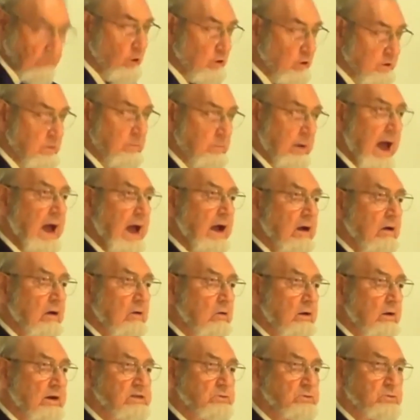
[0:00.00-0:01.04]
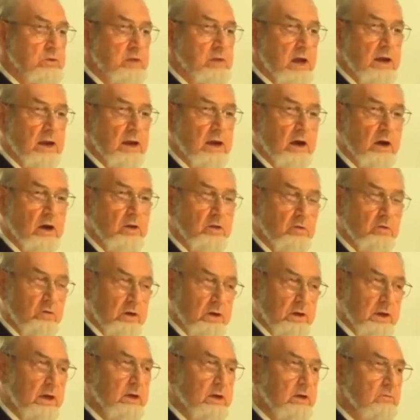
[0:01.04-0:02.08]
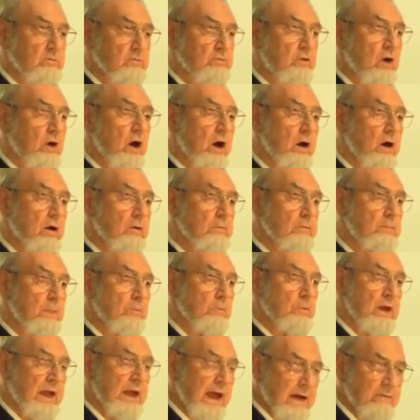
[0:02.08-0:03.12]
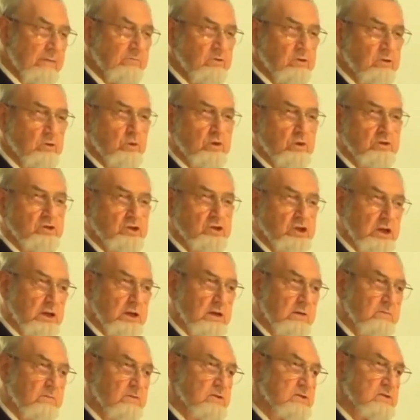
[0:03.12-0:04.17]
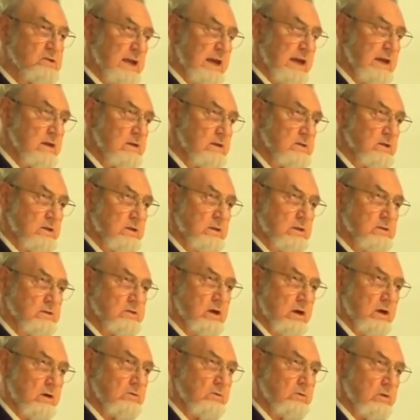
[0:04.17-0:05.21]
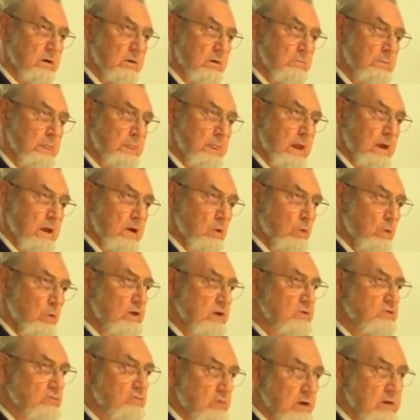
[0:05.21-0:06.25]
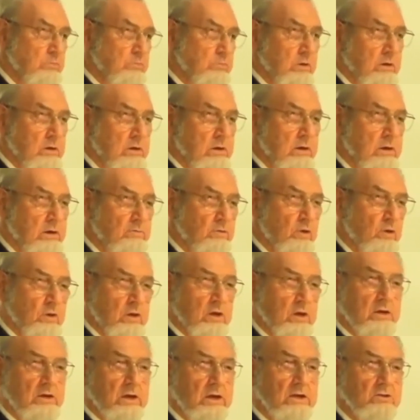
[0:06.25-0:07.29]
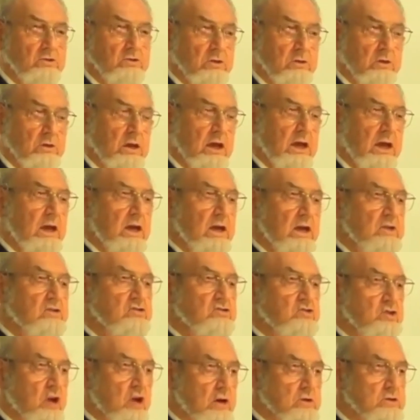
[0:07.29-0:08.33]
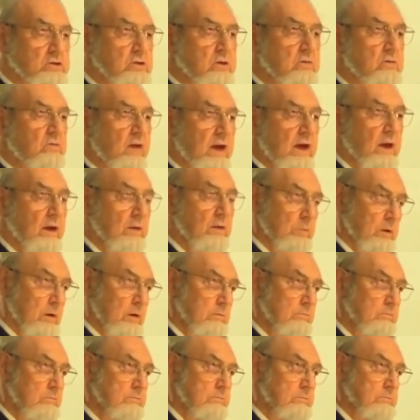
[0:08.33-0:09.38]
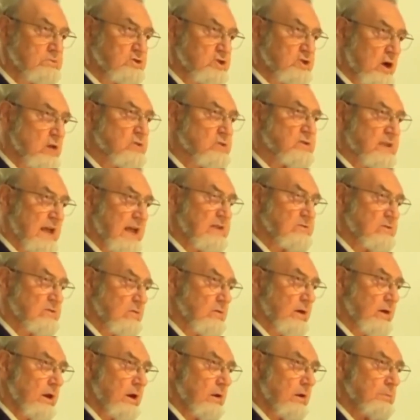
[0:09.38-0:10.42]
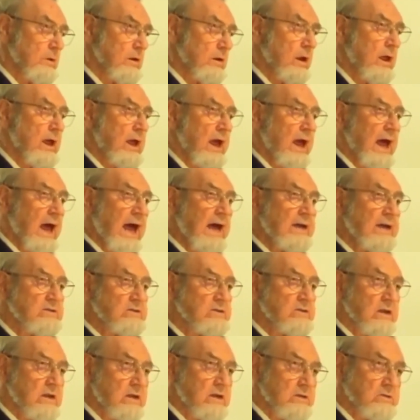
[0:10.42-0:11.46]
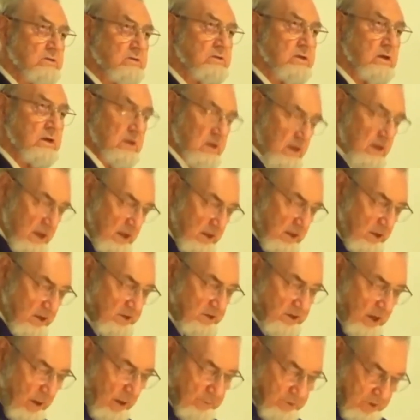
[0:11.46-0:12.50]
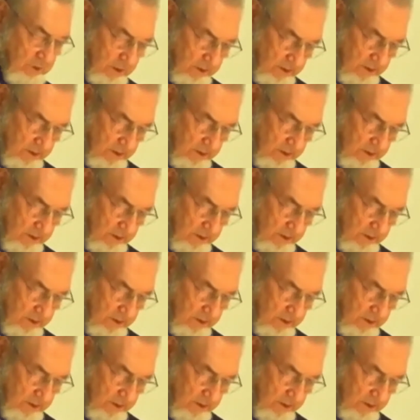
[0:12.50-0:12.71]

tobacco, as with any other addictive drug, we have to achieve a status in this country where treatment for the addiction is just as available as is the substance